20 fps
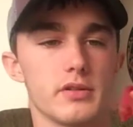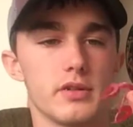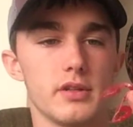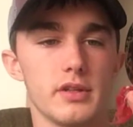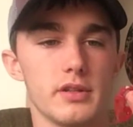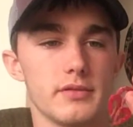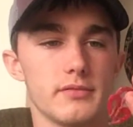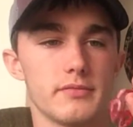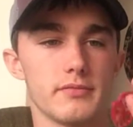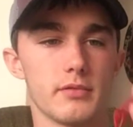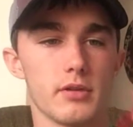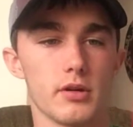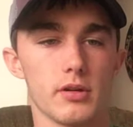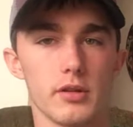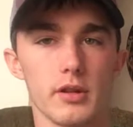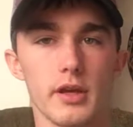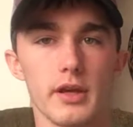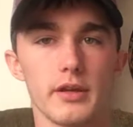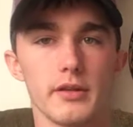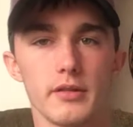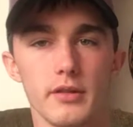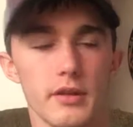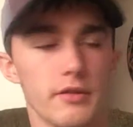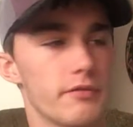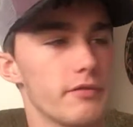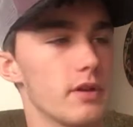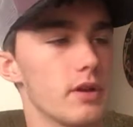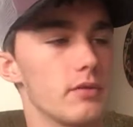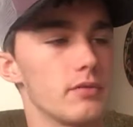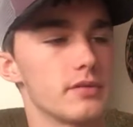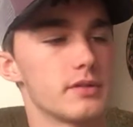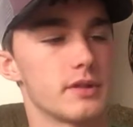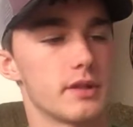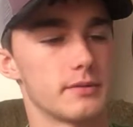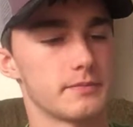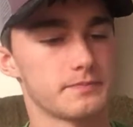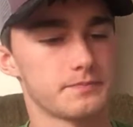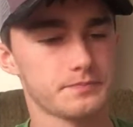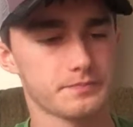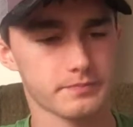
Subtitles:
These are light, they float. So